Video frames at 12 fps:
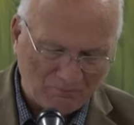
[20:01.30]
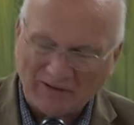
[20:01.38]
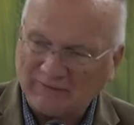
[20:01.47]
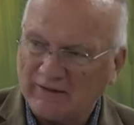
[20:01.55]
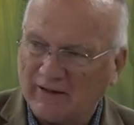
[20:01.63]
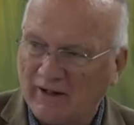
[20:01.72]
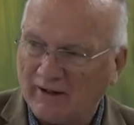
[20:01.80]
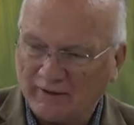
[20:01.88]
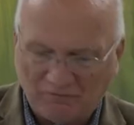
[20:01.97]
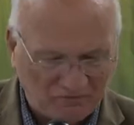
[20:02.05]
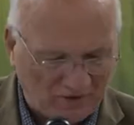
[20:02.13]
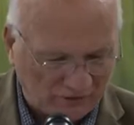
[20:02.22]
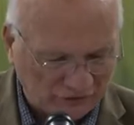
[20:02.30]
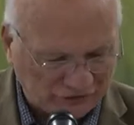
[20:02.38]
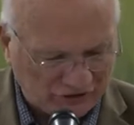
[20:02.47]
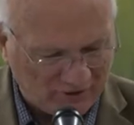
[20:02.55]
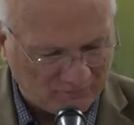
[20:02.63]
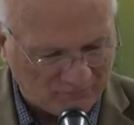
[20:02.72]
messianic
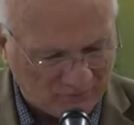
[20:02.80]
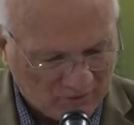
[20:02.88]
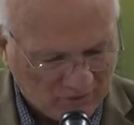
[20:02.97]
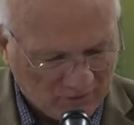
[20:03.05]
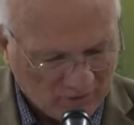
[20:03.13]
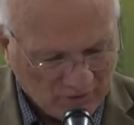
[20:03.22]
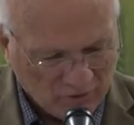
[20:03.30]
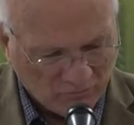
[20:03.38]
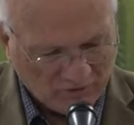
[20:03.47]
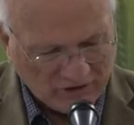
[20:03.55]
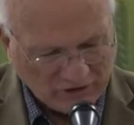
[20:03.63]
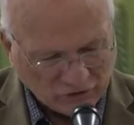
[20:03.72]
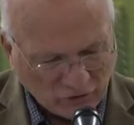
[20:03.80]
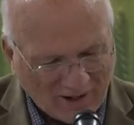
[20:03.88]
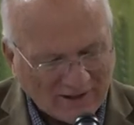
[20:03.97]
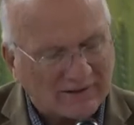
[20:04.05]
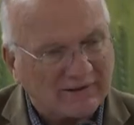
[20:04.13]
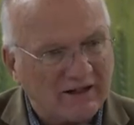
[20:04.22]
fellowship where they
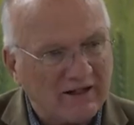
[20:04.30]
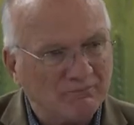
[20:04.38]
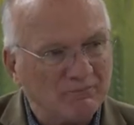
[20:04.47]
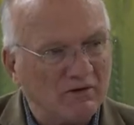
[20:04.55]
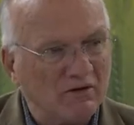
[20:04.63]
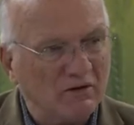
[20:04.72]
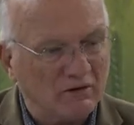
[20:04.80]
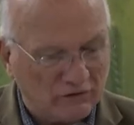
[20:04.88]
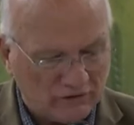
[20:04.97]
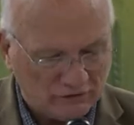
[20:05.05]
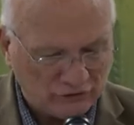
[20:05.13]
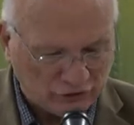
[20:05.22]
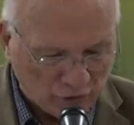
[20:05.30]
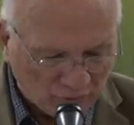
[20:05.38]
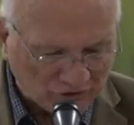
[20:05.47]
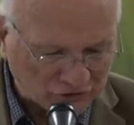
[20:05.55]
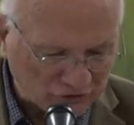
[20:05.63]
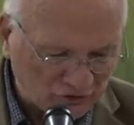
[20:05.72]
try to keep the, the
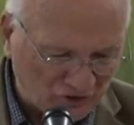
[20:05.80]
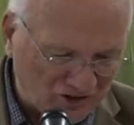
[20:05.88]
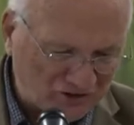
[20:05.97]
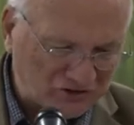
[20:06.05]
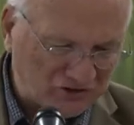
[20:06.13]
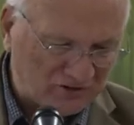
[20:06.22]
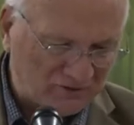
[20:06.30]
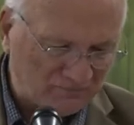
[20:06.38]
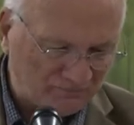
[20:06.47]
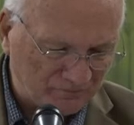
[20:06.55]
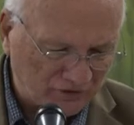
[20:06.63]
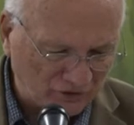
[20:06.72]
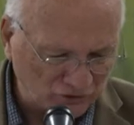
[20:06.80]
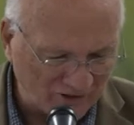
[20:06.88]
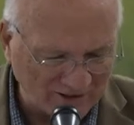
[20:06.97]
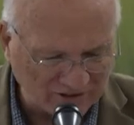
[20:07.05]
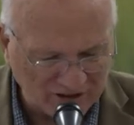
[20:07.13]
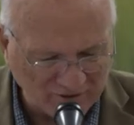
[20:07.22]
Jewish tradition, they'll
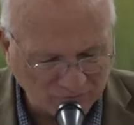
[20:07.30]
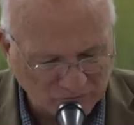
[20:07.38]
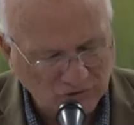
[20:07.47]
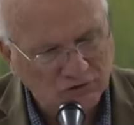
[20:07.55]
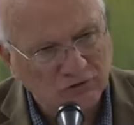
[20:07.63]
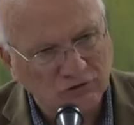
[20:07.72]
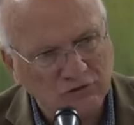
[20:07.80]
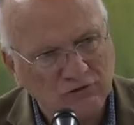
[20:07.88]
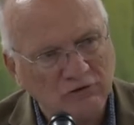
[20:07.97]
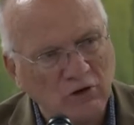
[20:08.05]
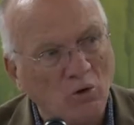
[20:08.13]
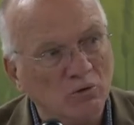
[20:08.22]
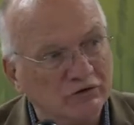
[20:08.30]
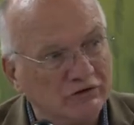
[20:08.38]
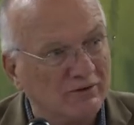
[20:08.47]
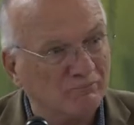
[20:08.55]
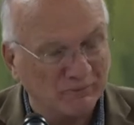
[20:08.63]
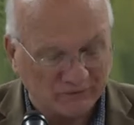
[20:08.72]
try to keep
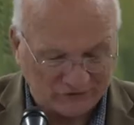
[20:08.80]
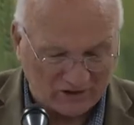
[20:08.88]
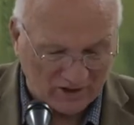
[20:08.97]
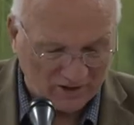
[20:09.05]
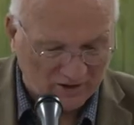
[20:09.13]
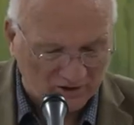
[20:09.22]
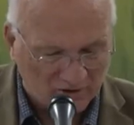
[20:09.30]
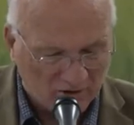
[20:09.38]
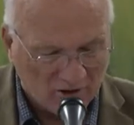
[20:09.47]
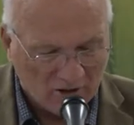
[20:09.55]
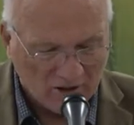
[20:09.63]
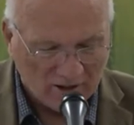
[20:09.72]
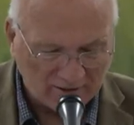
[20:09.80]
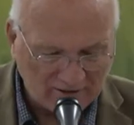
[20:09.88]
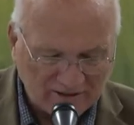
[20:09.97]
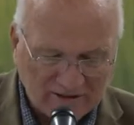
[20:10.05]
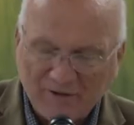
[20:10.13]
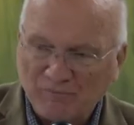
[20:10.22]
kosher per se, and, and
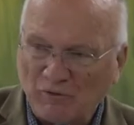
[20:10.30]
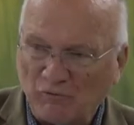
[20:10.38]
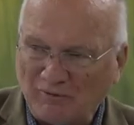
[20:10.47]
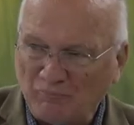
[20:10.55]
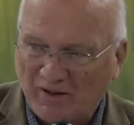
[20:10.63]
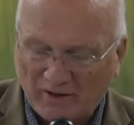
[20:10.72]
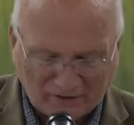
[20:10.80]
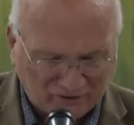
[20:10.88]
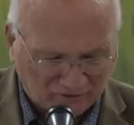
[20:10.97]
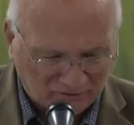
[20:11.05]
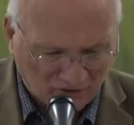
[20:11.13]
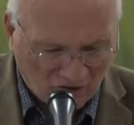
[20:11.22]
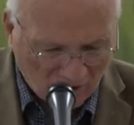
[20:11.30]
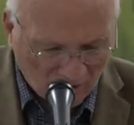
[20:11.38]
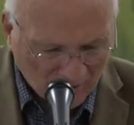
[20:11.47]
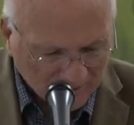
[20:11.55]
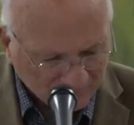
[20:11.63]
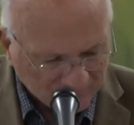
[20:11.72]
they keep the rabbinical
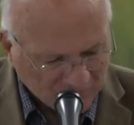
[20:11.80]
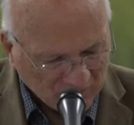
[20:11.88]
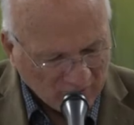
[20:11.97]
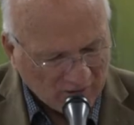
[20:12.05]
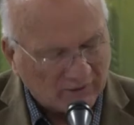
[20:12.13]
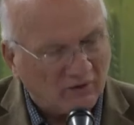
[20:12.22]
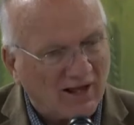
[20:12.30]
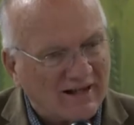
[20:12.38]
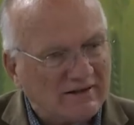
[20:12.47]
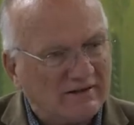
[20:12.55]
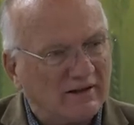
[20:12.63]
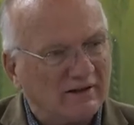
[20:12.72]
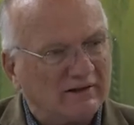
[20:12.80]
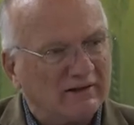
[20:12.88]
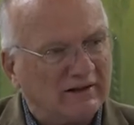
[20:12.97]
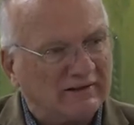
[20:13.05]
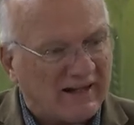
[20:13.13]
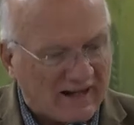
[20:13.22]
law and lighting a,
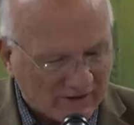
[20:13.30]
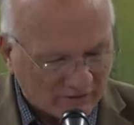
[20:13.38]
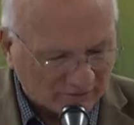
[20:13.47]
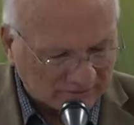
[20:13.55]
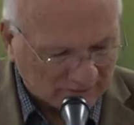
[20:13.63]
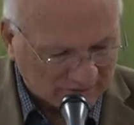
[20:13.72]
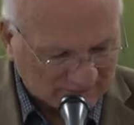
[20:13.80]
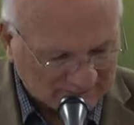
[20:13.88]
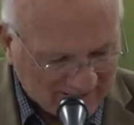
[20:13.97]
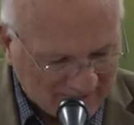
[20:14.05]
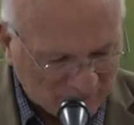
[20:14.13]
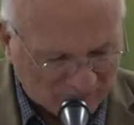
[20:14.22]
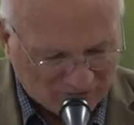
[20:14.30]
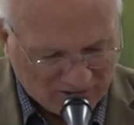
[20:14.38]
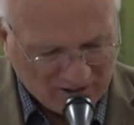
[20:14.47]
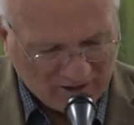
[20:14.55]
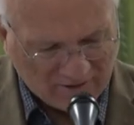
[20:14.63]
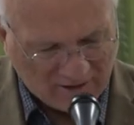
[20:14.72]
the candles on the Sabbath
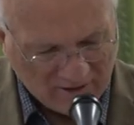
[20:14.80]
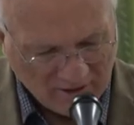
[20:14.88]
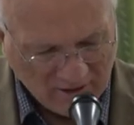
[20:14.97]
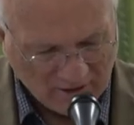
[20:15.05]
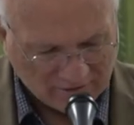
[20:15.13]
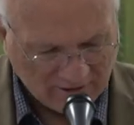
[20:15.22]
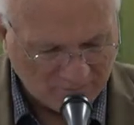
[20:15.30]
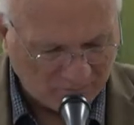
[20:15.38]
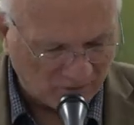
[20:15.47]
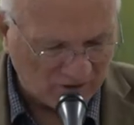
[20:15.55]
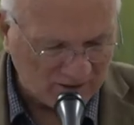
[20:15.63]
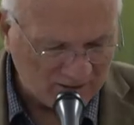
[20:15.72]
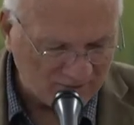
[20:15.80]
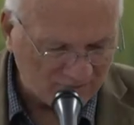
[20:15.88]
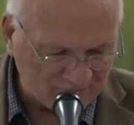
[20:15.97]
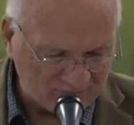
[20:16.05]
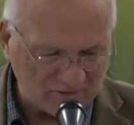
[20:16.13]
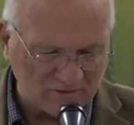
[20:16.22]
day. They, they
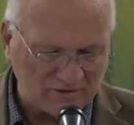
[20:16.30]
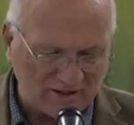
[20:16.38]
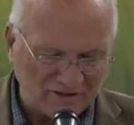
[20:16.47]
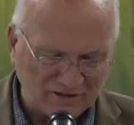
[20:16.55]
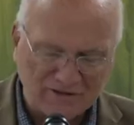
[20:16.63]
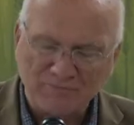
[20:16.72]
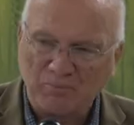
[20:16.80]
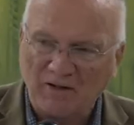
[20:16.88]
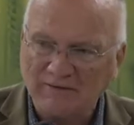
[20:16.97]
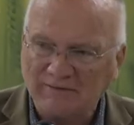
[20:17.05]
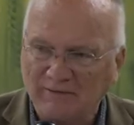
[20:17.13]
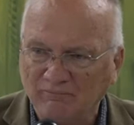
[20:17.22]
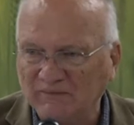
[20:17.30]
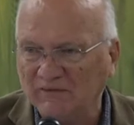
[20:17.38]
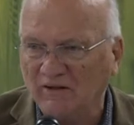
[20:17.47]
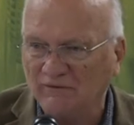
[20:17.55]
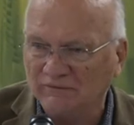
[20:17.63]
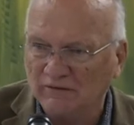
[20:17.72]
believe, they just place
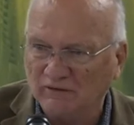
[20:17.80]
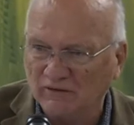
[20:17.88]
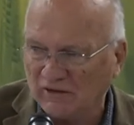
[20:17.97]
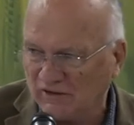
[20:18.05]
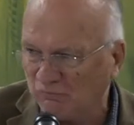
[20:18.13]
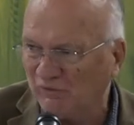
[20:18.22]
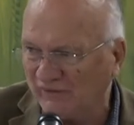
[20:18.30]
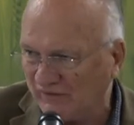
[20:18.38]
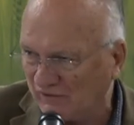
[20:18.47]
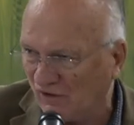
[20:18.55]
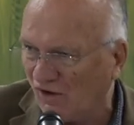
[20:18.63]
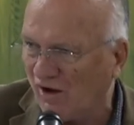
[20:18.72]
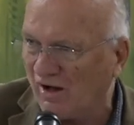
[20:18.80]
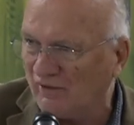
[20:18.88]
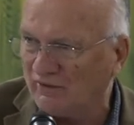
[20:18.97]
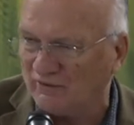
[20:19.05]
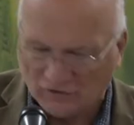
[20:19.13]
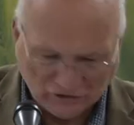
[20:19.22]
themselves under, within the law
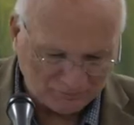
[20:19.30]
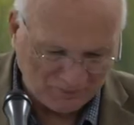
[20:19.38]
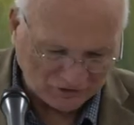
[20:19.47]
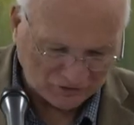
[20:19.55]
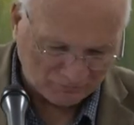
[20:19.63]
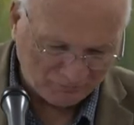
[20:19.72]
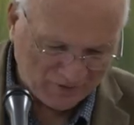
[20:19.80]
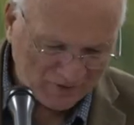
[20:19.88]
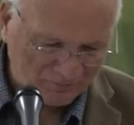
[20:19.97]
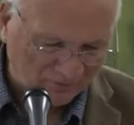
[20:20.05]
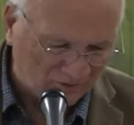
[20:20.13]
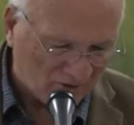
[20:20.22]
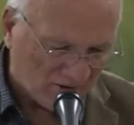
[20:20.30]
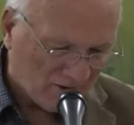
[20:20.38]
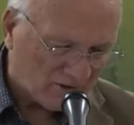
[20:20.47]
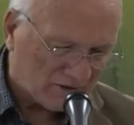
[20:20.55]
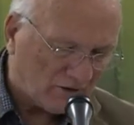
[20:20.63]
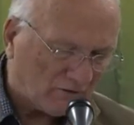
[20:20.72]
that they're special people.
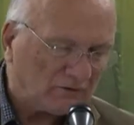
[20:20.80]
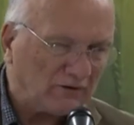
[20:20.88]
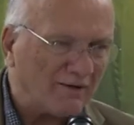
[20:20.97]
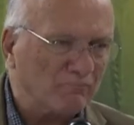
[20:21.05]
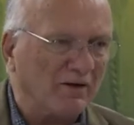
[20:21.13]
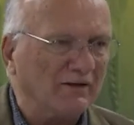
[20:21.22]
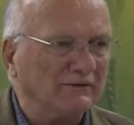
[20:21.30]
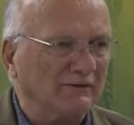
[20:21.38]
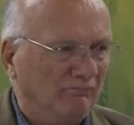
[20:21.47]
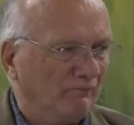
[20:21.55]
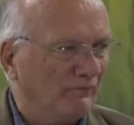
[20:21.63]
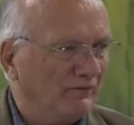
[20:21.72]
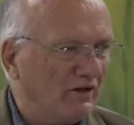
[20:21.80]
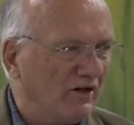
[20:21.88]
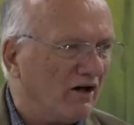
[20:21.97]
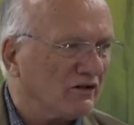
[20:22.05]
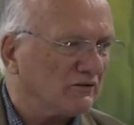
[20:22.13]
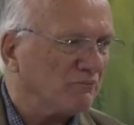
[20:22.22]
You know, God bless them. They
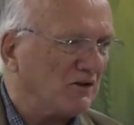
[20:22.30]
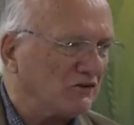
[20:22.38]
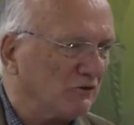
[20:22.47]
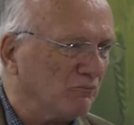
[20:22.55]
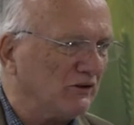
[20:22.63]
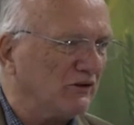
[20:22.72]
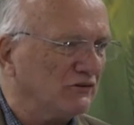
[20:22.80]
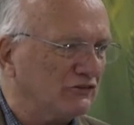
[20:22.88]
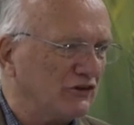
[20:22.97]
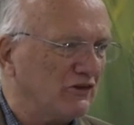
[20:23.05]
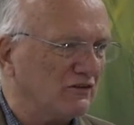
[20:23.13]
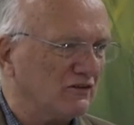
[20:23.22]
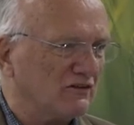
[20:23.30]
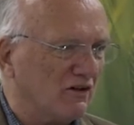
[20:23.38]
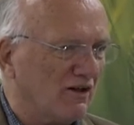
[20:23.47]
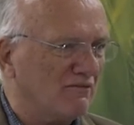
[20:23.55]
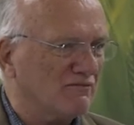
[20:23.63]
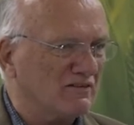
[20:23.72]
are special because Jesus
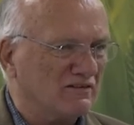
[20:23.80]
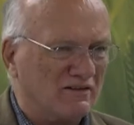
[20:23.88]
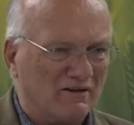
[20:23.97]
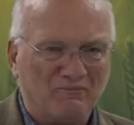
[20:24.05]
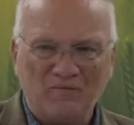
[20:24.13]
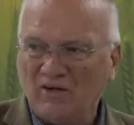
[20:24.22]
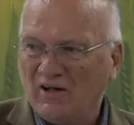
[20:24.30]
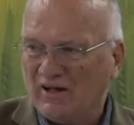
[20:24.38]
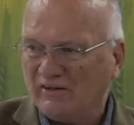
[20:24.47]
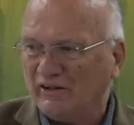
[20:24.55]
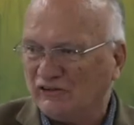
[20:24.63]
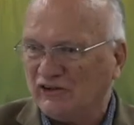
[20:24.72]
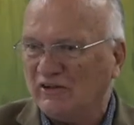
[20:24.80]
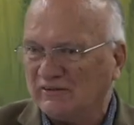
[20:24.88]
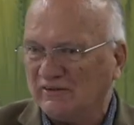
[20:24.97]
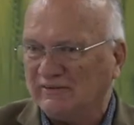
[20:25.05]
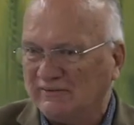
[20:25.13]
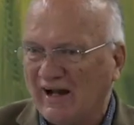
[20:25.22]
loves them and that
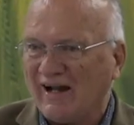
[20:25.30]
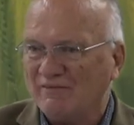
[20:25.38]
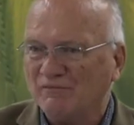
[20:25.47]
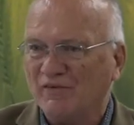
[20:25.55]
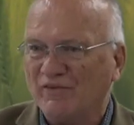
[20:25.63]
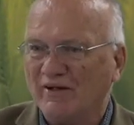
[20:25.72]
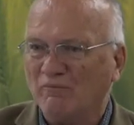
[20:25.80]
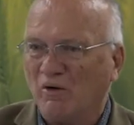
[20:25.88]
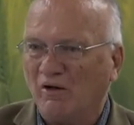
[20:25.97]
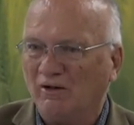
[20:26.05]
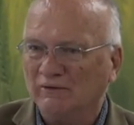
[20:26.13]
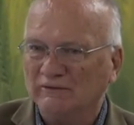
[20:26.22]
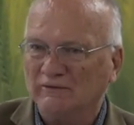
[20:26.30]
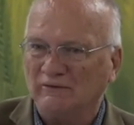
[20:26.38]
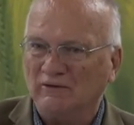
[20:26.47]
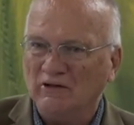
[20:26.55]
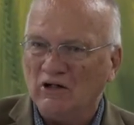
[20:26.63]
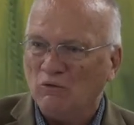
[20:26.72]
Jesus died for them
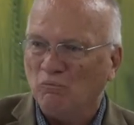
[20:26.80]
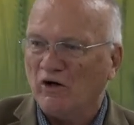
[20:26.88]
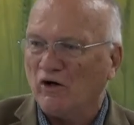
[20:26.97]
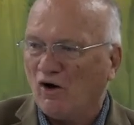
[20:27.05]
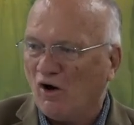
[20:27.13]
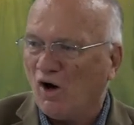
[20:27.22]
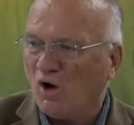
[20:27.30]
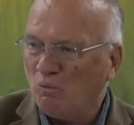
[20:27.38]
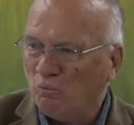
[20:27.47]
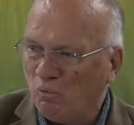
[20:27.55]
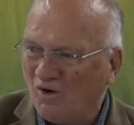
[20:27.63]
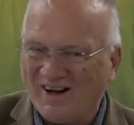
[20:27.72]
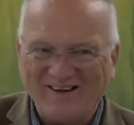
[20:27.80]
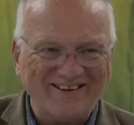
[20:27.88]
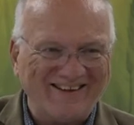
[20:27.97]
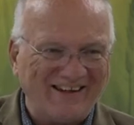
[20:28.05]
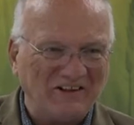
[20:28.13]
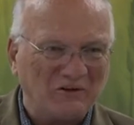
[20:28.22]
also. We're all
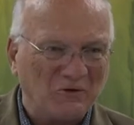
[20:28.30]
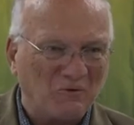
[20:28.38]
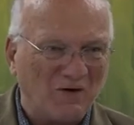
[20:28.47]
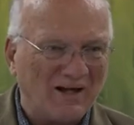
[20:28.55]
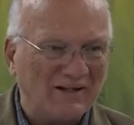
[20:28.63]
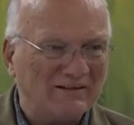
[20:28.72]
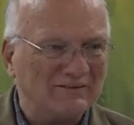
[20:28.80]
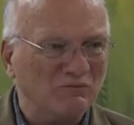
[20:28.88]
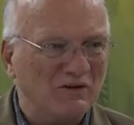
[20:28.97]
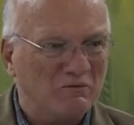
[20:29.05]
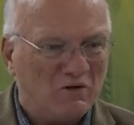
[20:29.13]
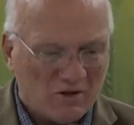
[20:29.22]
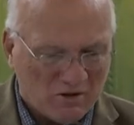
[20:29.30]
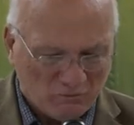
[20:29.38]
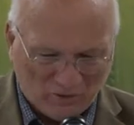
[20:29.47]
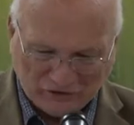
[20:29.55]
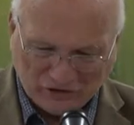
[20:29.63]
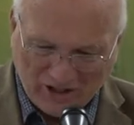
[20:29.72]
one in Christ, what,
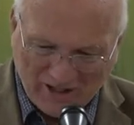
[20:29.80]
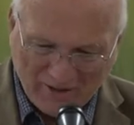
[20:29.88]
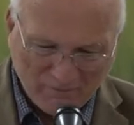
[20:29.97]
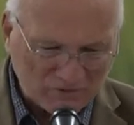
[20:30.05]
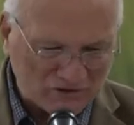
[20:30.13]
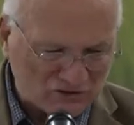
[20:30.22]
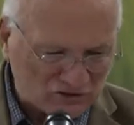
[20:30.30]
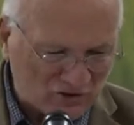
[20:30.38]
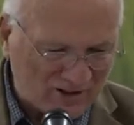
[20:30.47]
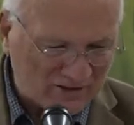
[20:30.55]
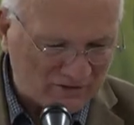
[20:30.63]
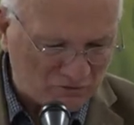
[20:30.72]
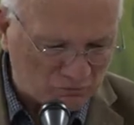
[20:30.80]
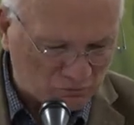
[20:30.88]
what James is trying to